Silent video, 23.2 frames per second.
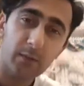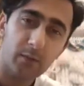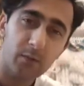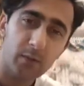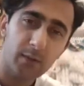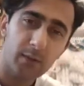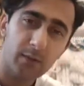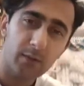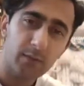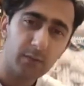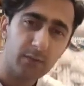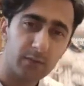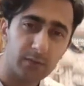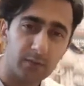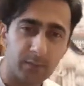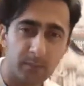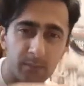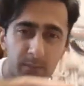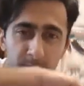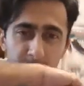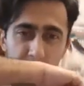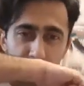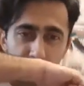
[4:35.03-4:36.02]
rose,
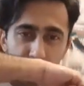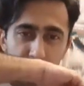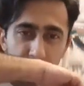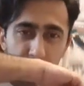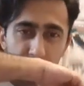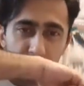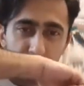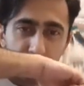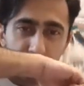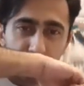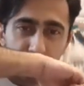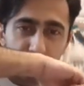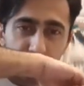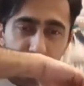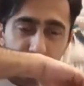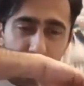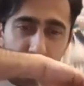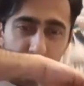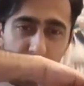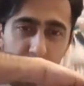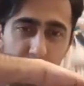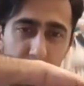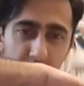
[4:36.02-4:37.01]

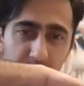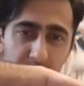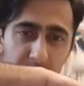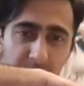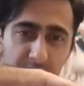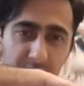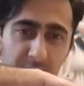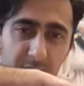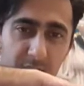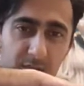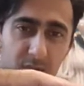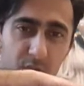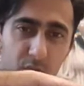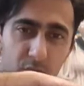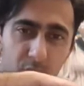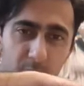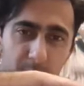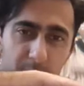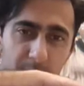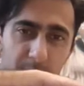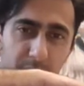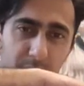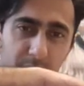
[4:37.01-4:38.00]
which is
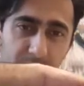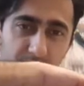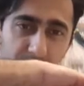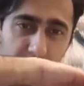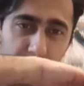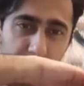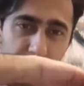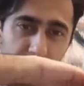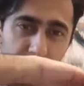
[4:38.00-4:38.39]
almost